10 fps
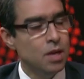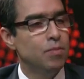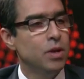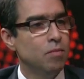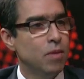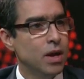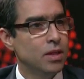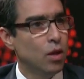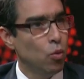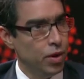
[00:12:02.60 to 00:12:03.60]
keeping in
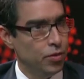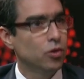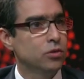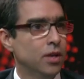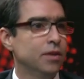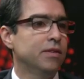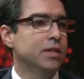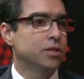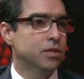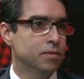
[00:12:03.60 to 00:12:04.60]
mind that we're a socialist
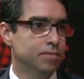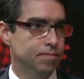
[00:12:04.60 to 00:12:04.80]
nation.